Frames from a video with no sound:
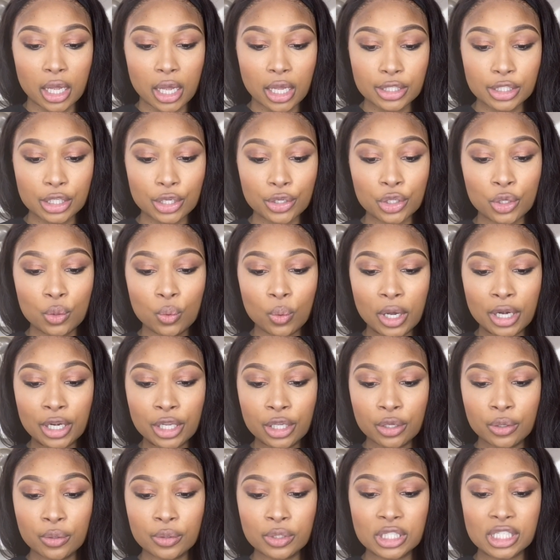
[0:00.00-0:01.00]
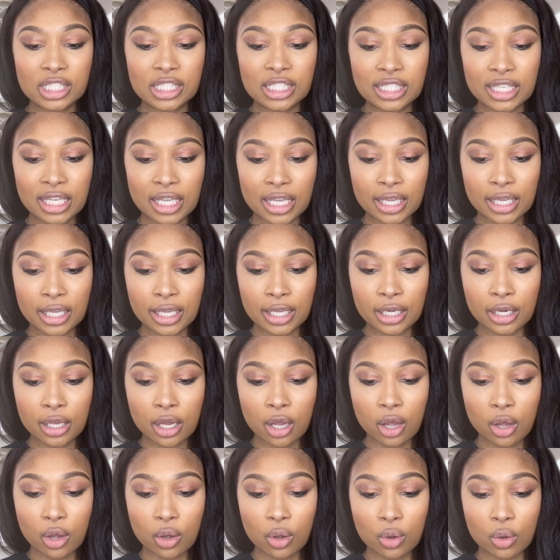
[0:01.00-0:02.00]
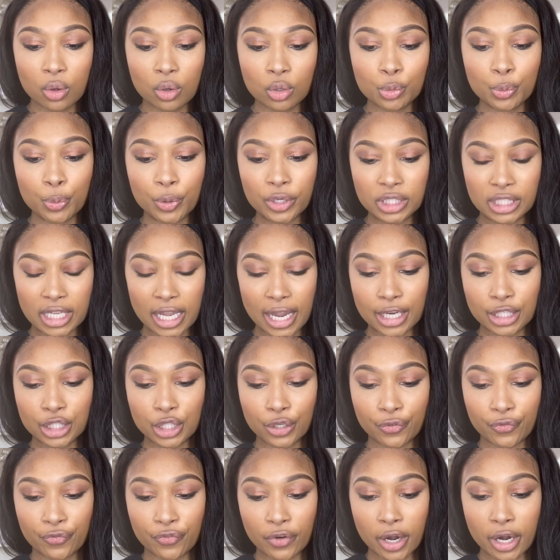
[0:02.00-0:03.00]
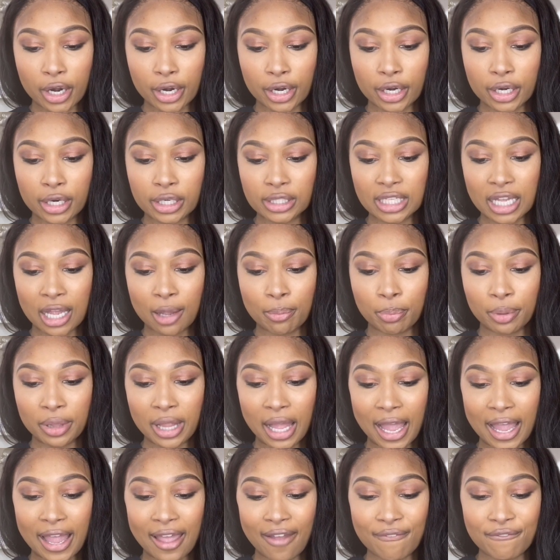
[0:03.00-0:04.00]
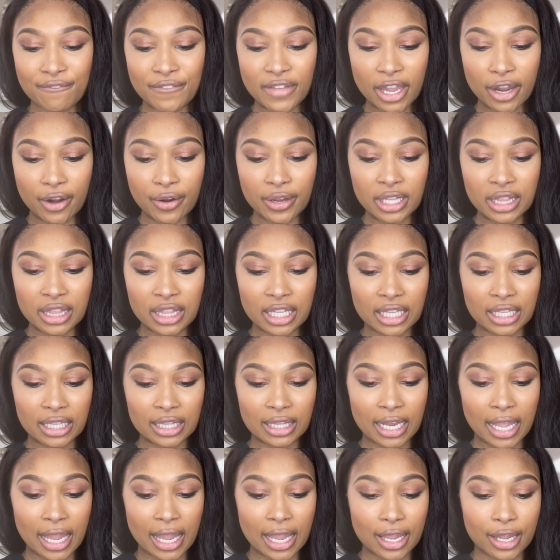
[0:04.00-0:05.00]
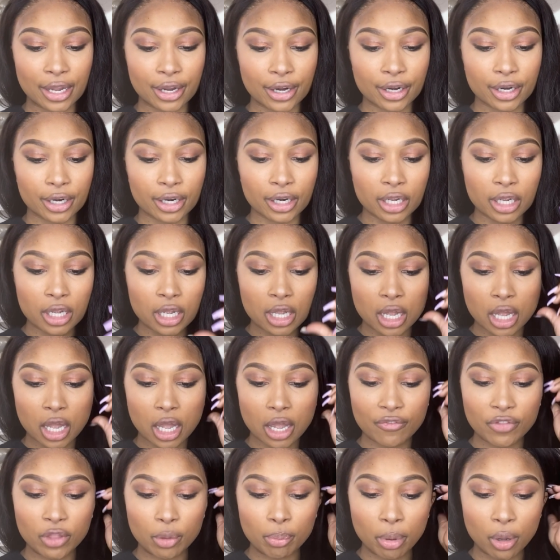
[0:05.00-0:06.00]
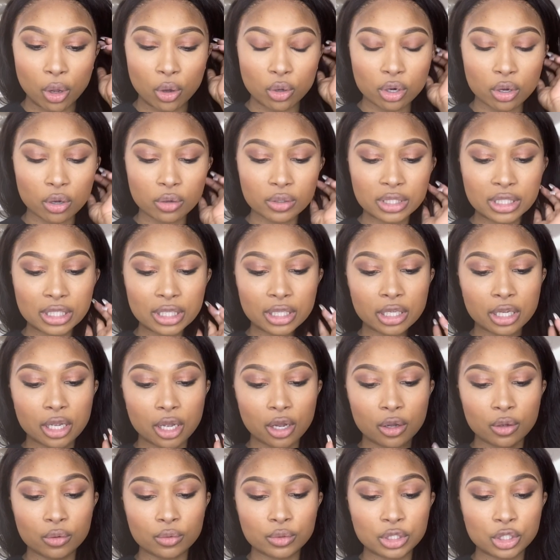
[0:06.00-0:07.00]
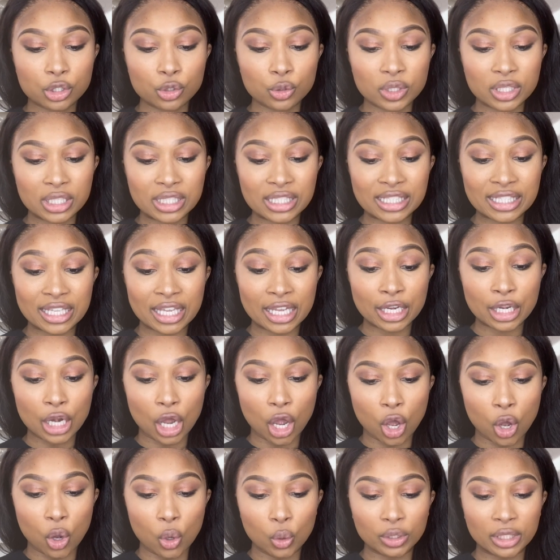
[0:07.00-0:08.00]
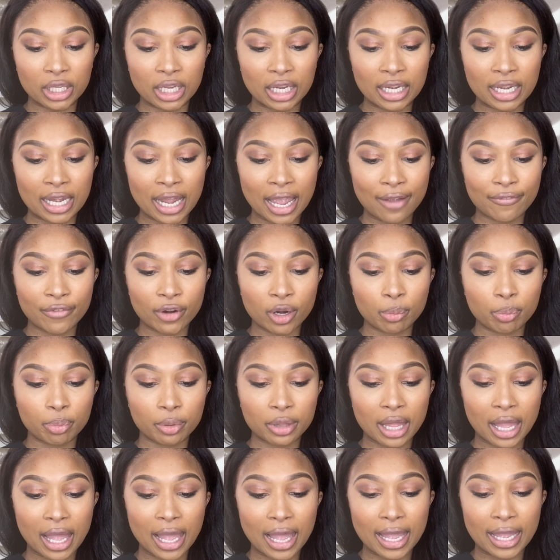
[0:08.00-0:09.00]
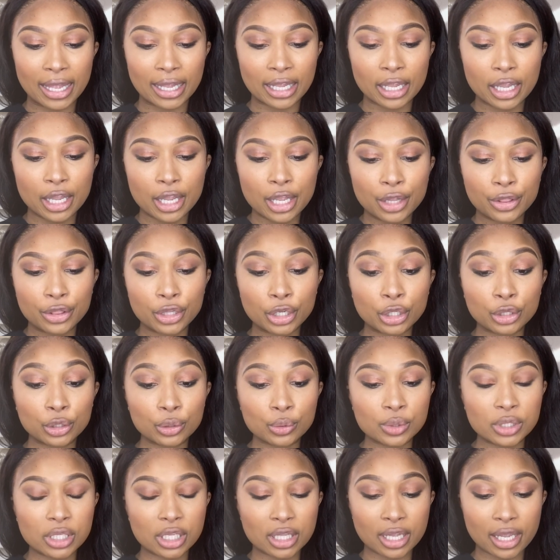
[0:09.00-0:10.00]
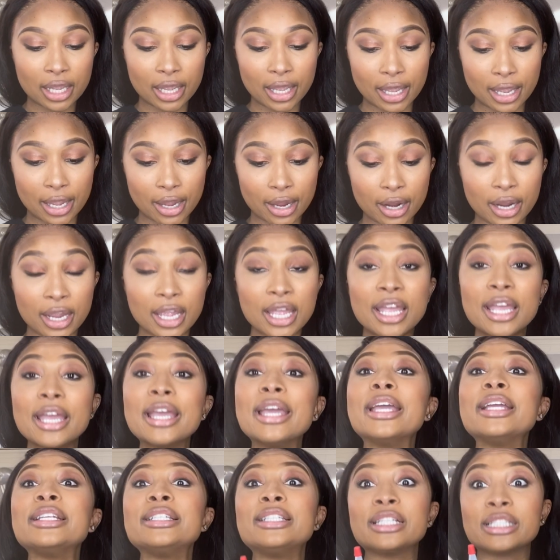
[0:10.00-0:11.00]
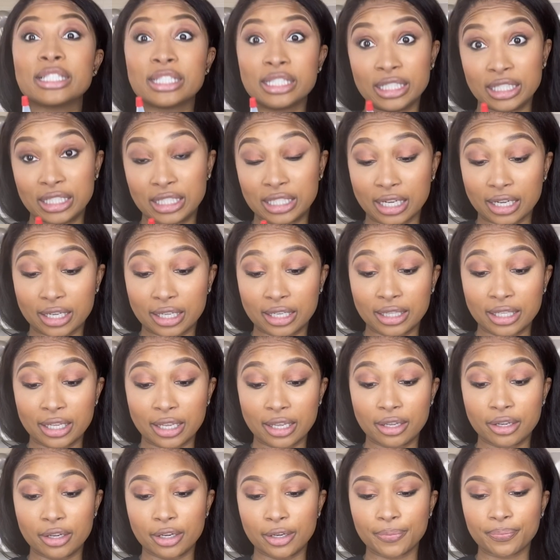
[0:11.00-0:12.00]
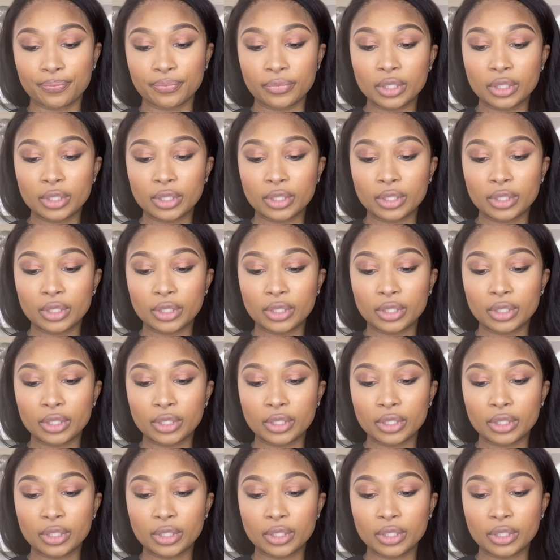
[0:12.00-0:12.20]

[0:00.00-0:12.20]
so you want to use the skin hold protector first. Apply a very thin layer of the Bold Hold silicone to the skin only. Never apply the glue to the hair. It does get stuck in the hair.